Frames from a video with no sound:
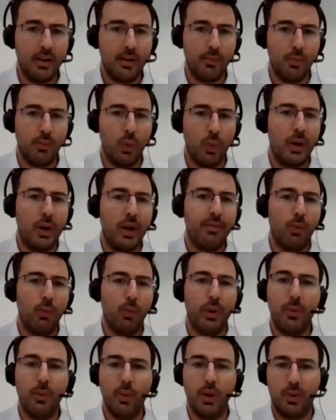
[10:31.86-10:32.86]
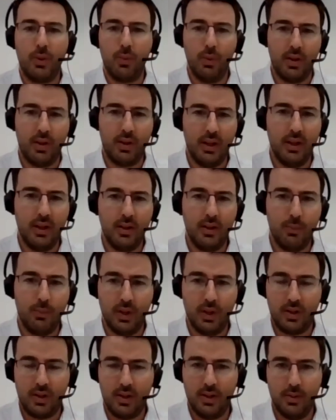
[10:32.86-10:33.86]
whenever we work with
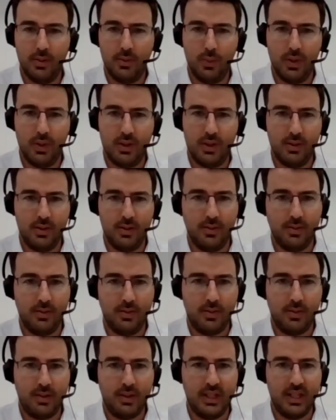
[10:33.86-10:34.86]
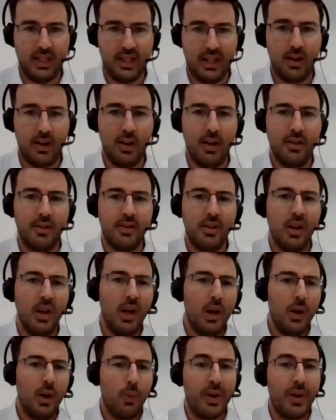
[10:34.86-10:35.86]
another client,
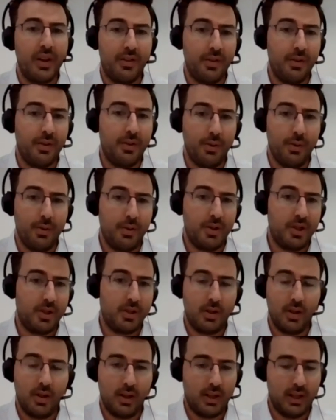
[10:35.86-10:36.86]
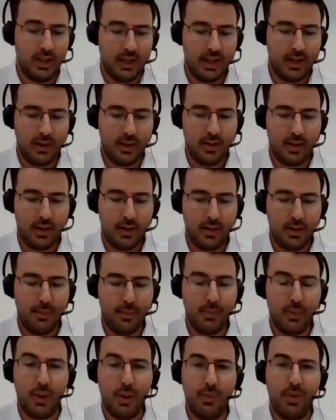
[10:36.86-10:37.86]
we need to do, just like
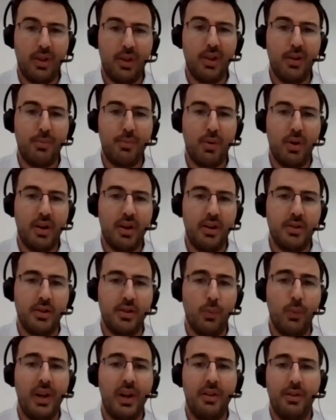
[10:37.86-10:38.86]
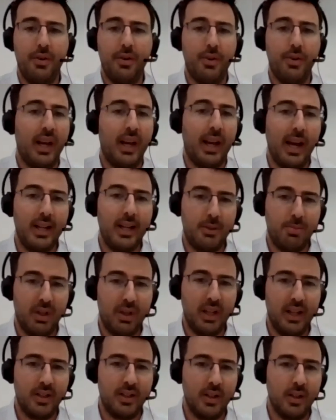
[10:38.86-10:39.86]
anybody with third parties, that we need to do an
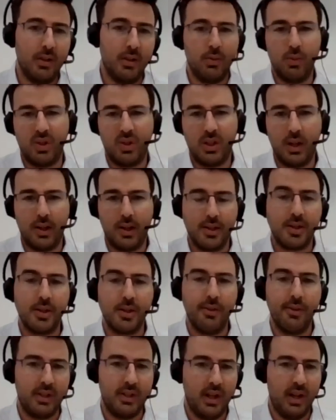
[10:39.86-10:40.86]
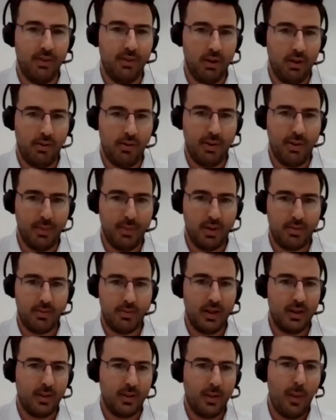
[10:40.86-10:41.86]
engagement letter, or it's like a service level agreement,
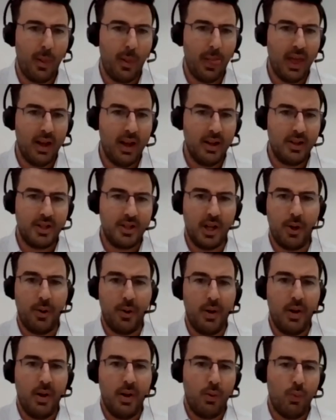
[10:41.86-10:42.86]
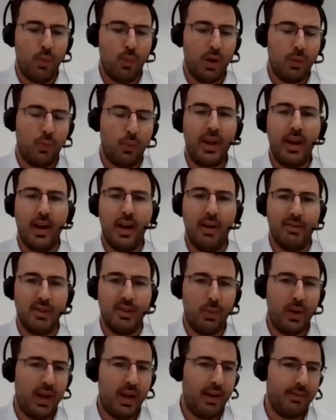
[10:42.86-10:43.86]
right? So what we have is,
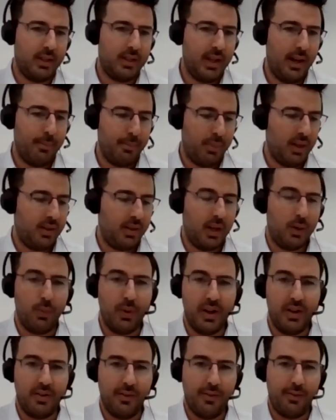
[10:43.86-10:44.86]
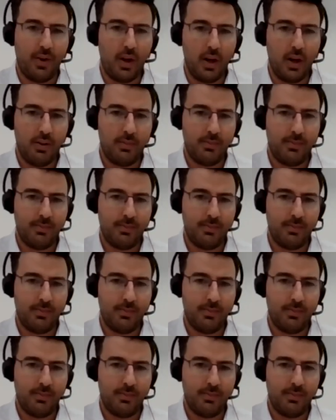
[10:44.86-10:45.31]
we have a template that we need to follow.